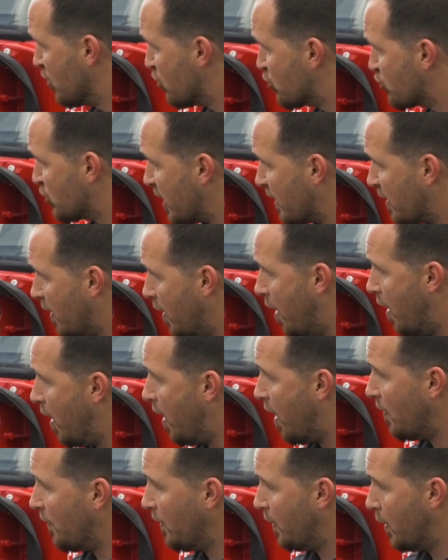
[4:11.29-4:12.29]
Check
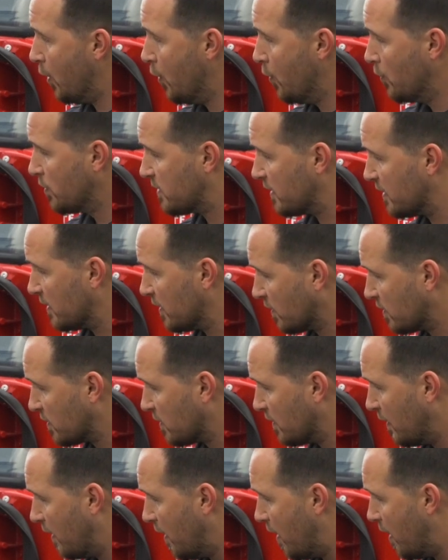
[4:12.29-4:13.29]
all the
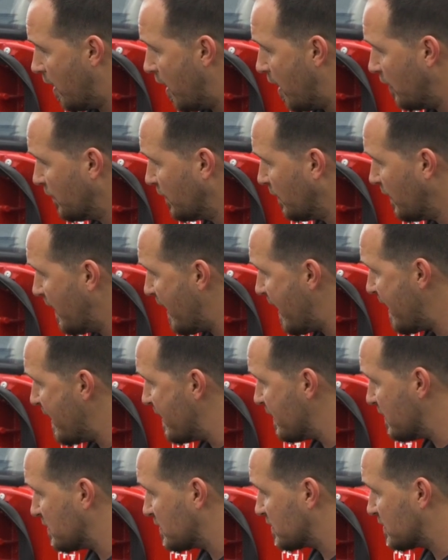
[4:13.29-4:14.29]
hoses, all the
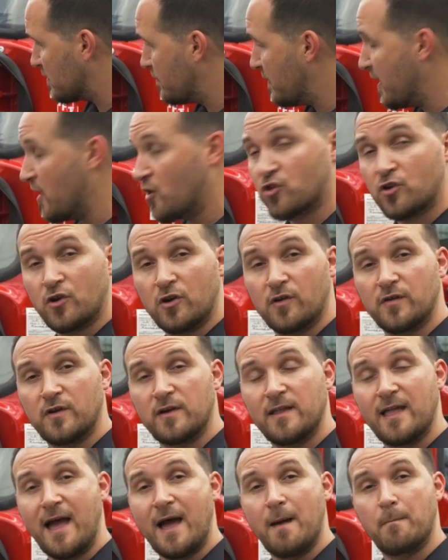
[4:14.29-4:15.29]
lines, make sure they're
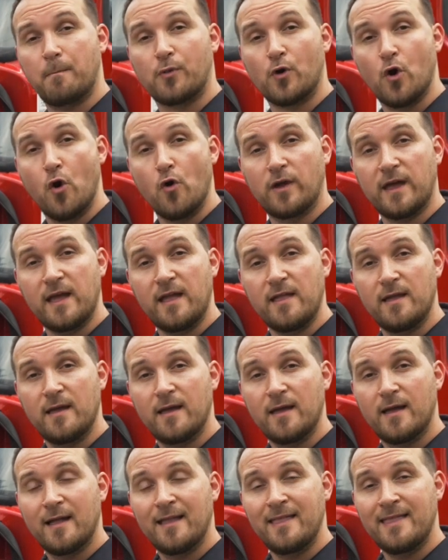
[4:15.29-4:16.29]
not broken,
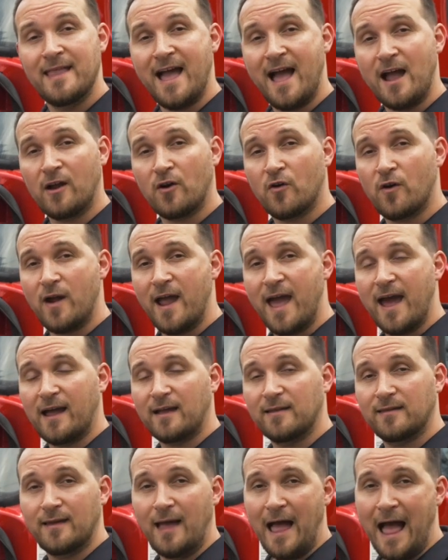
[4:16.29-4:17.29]
not
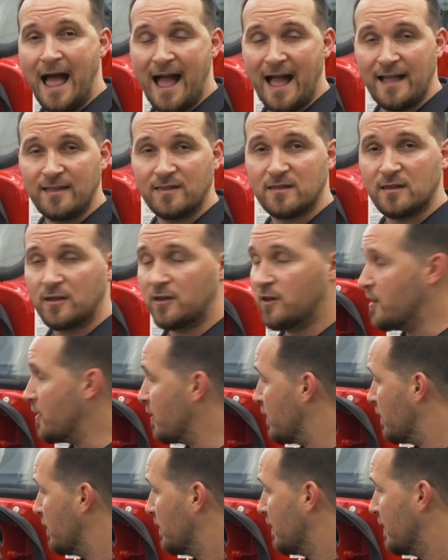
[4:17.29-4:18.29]
cracked, on
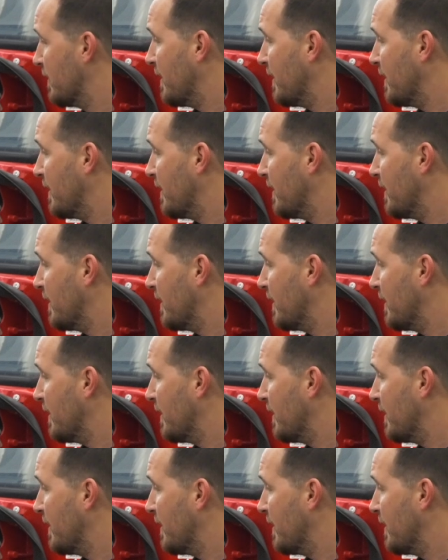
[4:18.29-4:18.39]
secure,